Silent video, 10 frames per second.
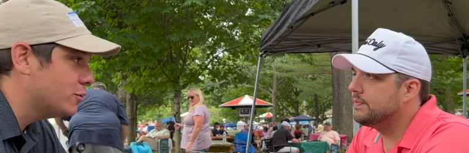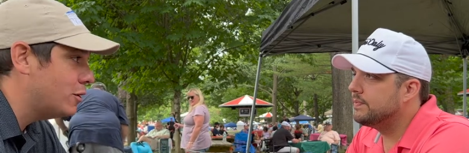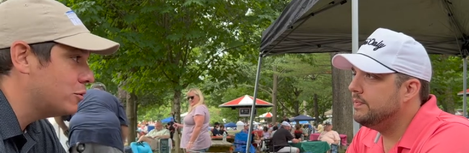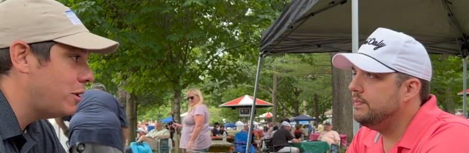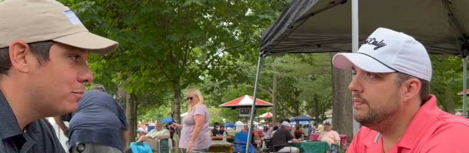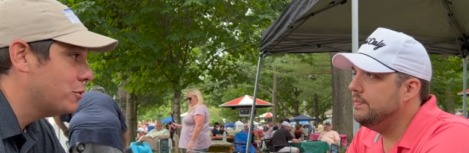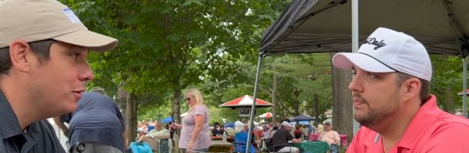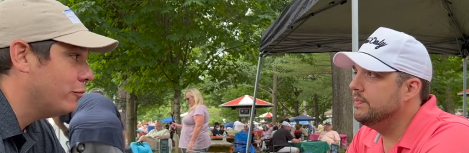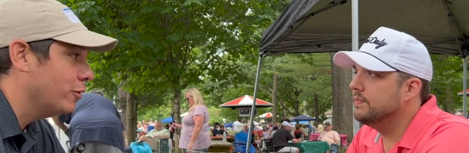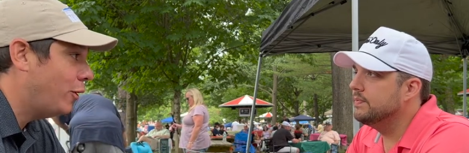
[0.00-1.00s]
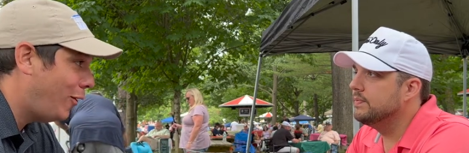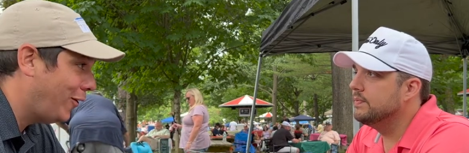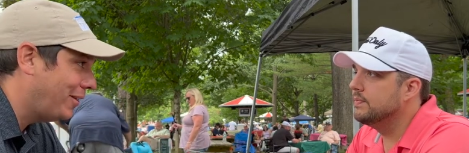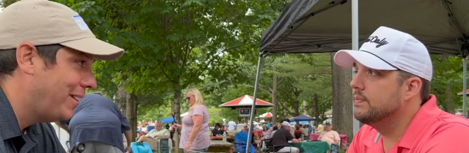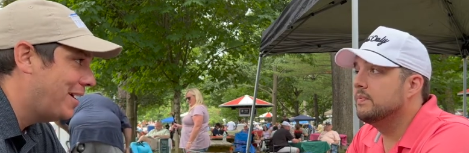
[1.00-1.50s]
Speaker 1: also an opportunity for an
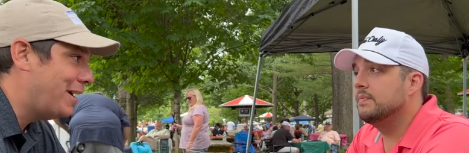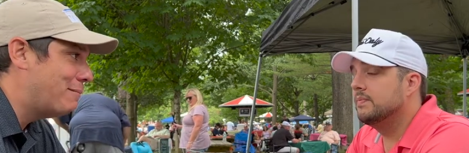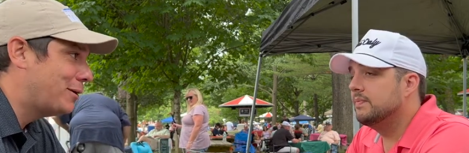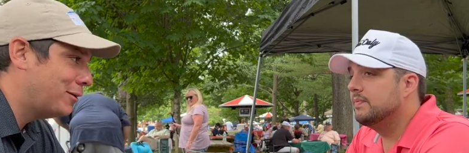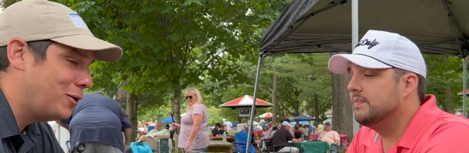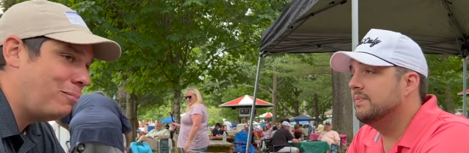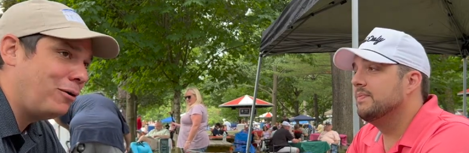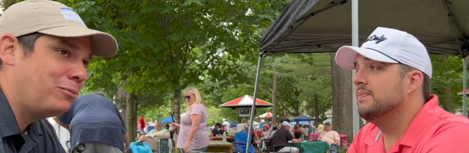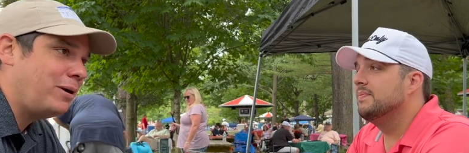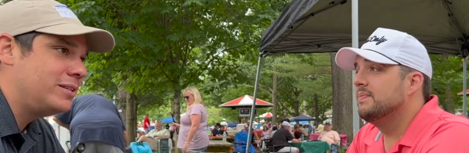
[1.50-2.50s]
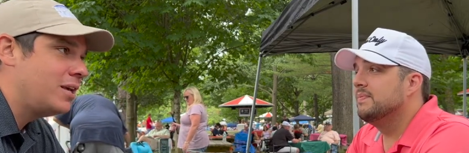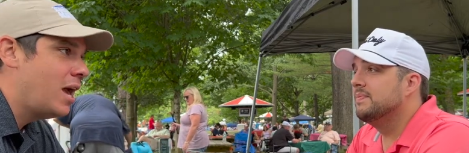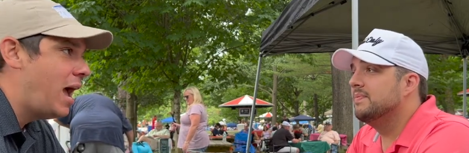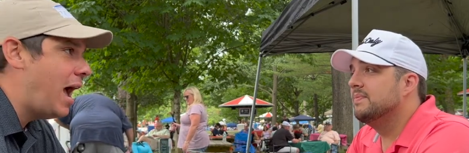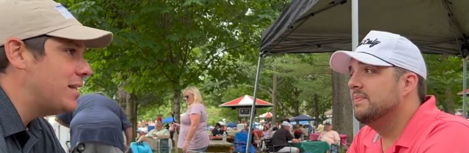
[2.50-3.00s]
all. Um, it could go both ways.
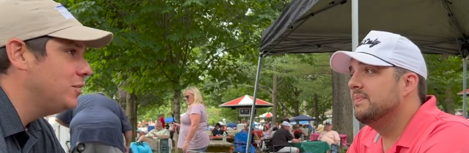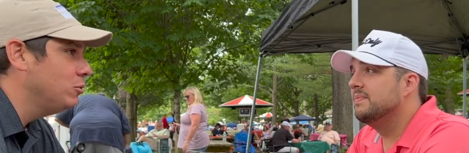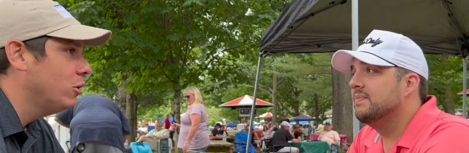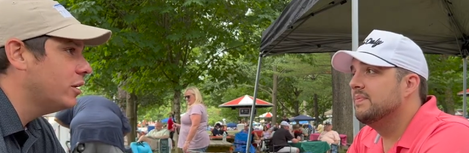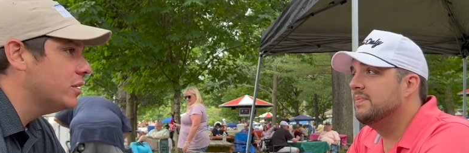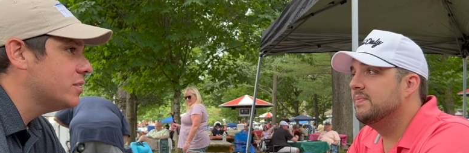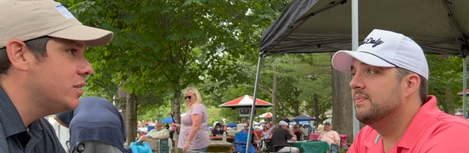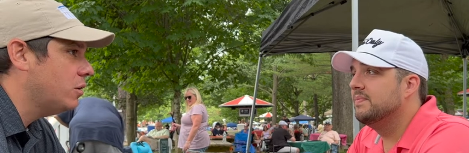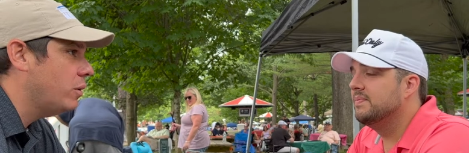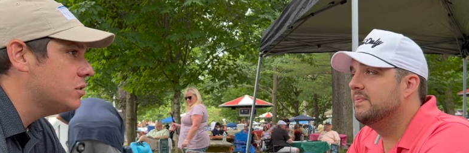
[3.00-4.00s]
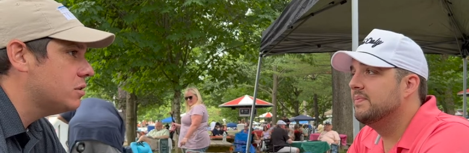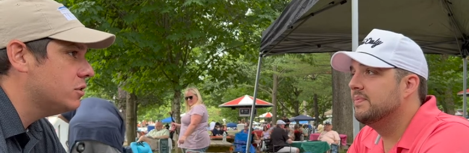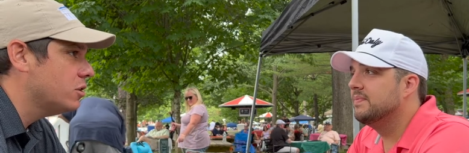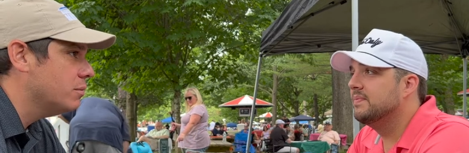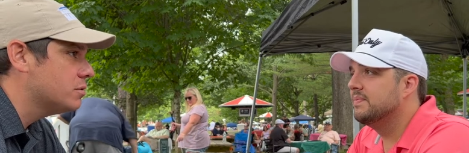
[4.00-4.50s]
How did you look at the sequence
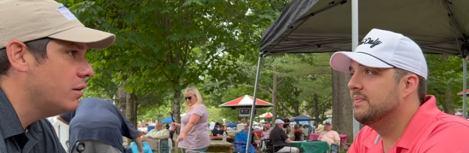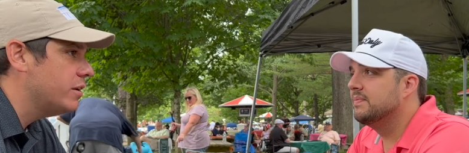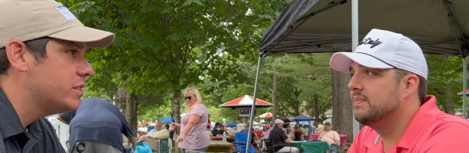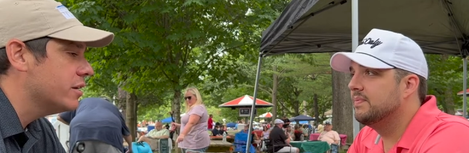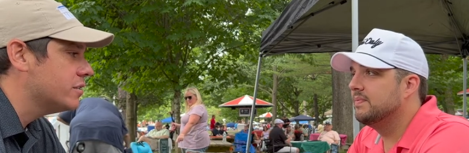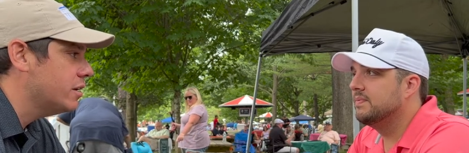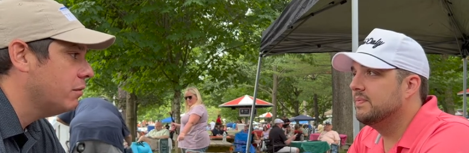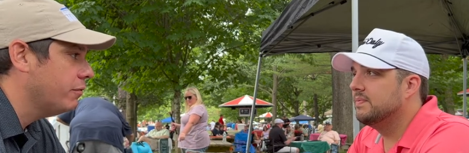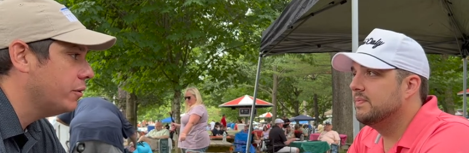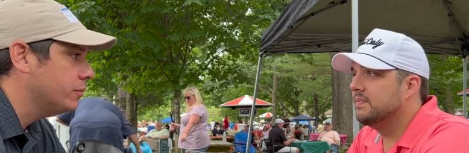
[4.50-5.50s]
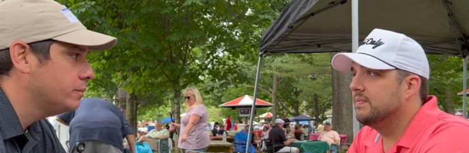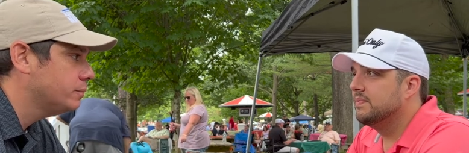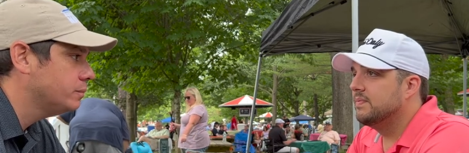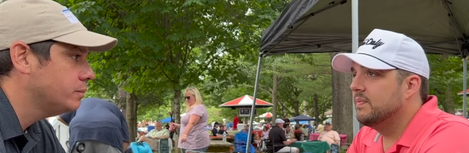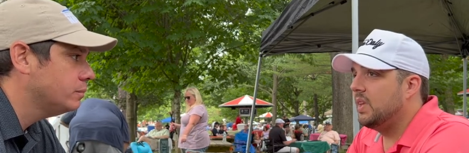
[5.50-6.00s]
in terms of is there a single for you?
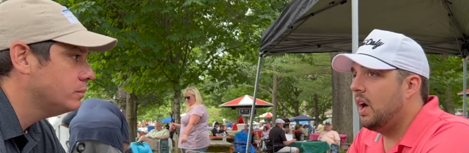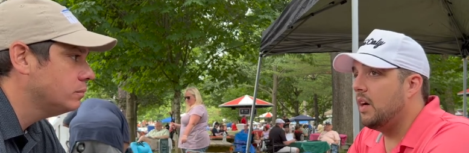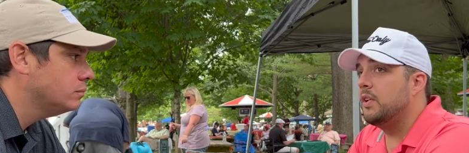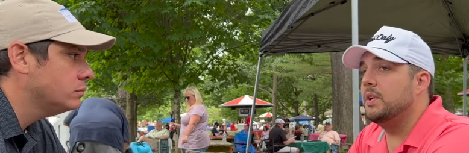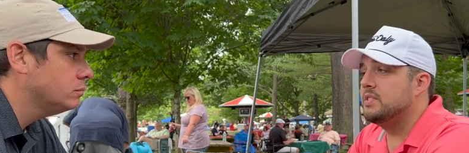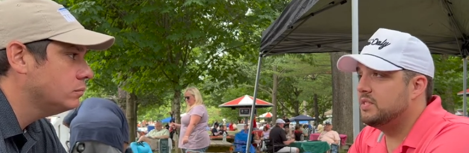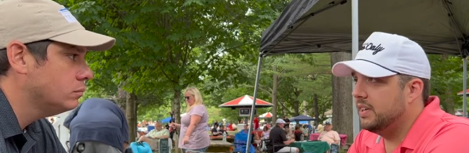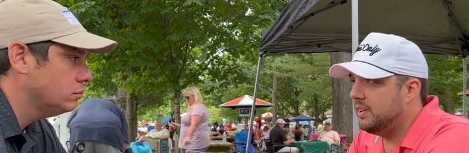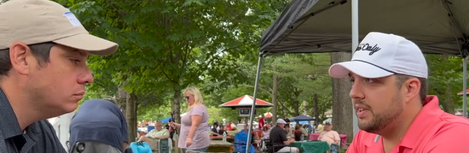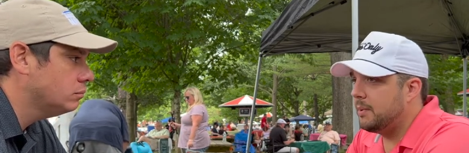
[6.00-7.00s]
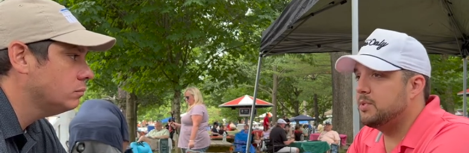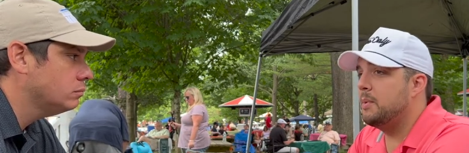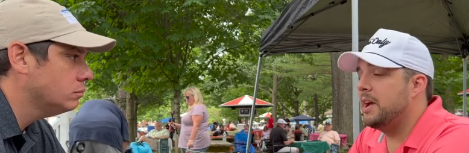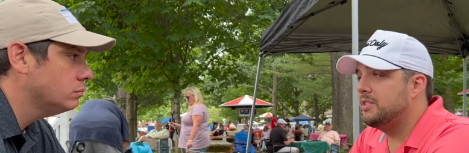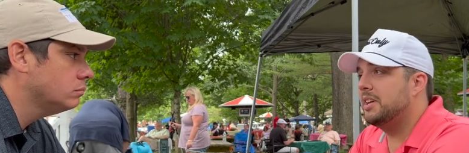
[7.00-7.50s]
Speaker 2: Uh, there is a single, yep. So
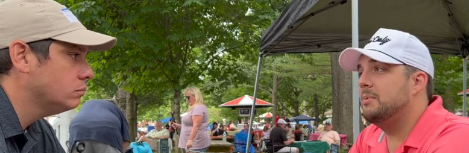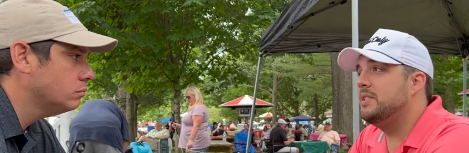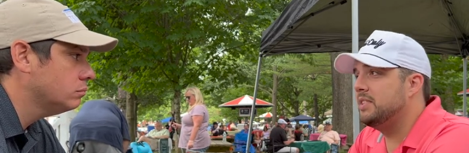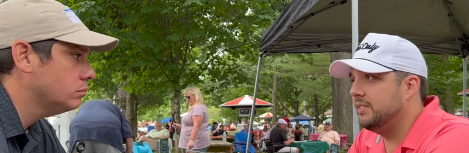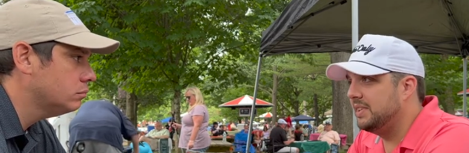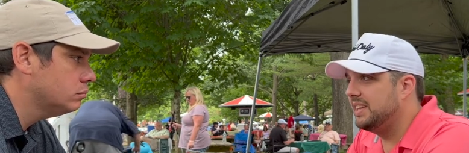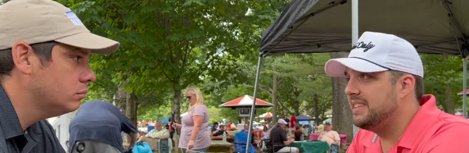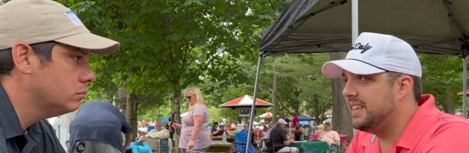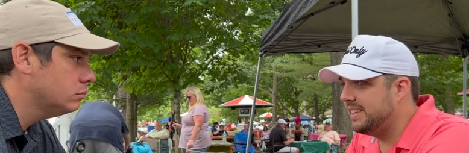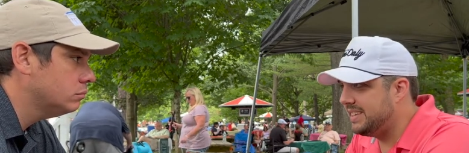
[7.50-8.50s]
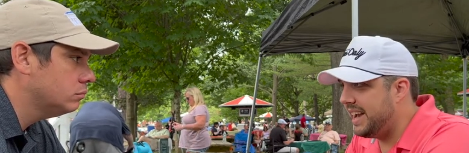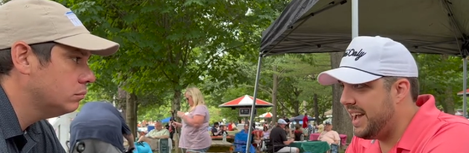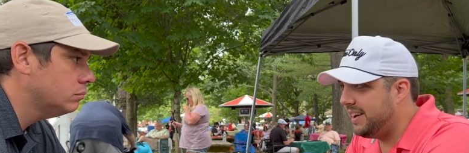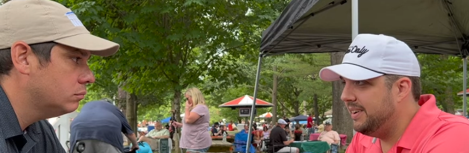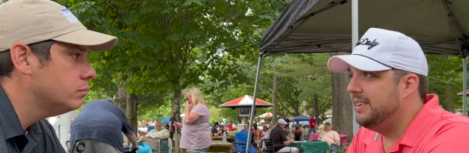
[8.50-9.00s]
I'm actually going to be singling in the, in the
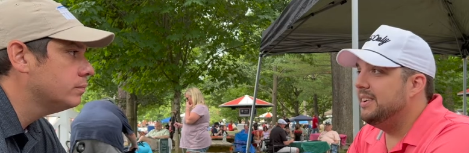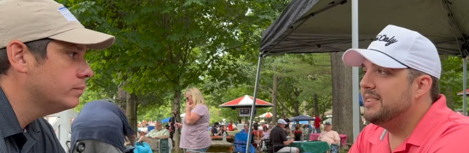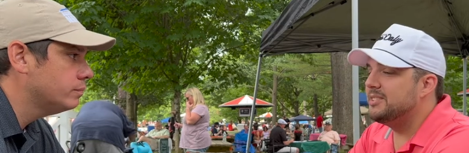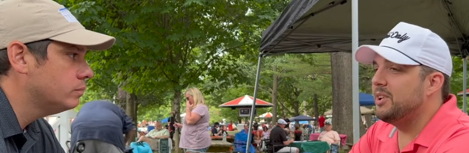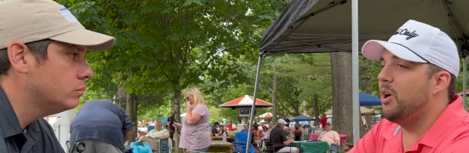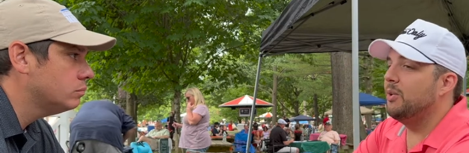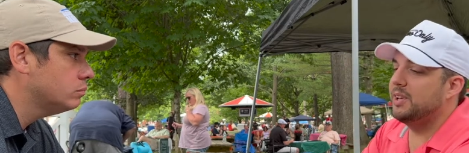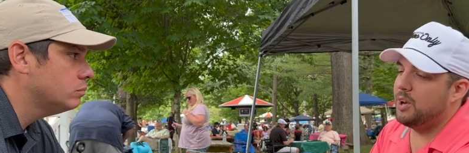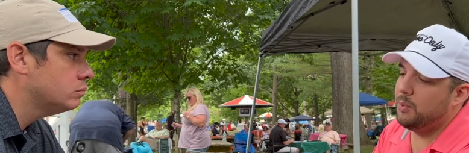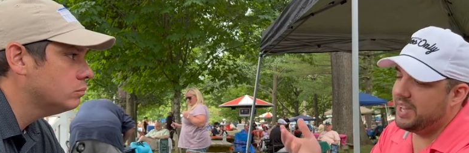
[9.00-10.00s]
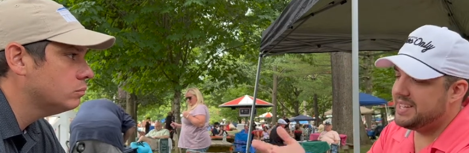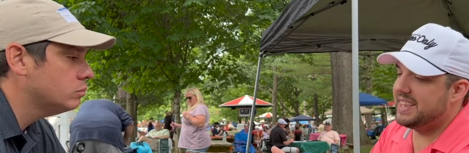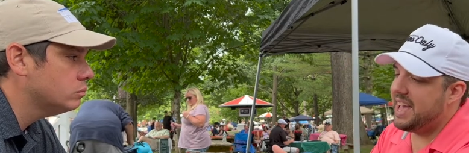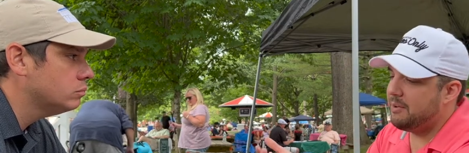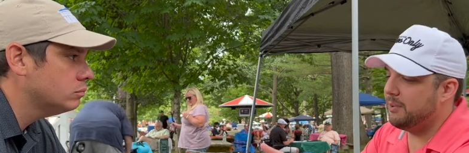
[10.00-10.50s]
Diana. So you know we'll get to
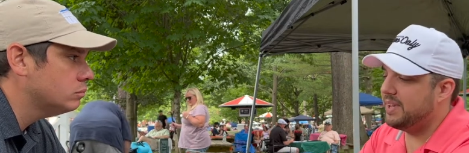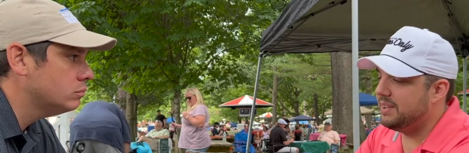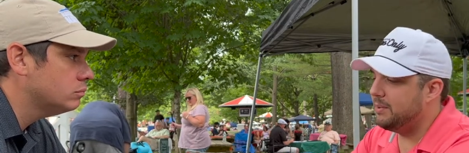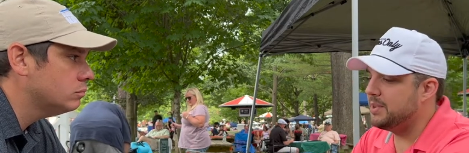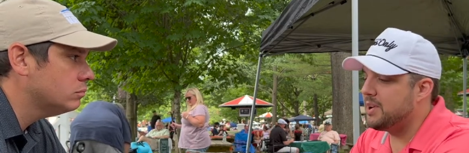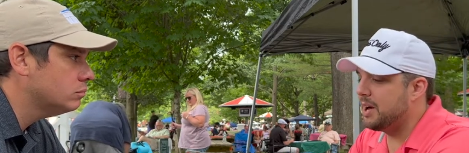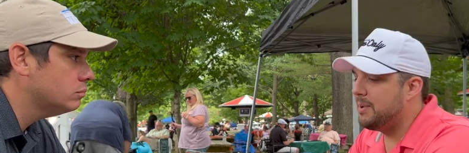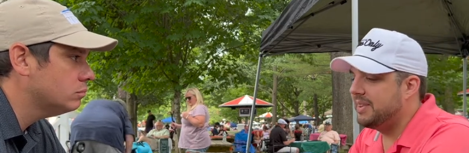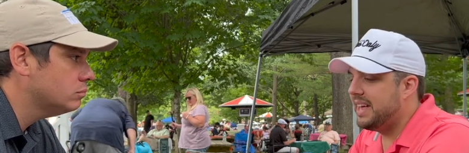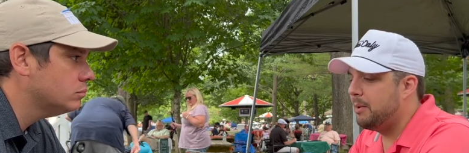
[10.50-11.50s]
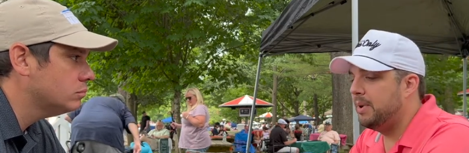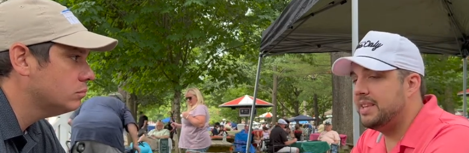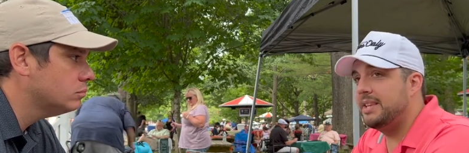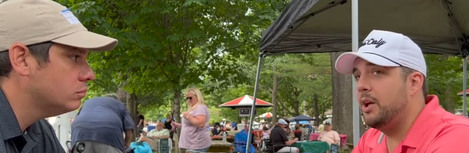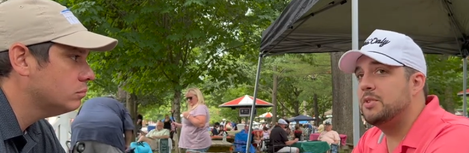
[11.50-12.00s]
that when we when we talk about that. But you know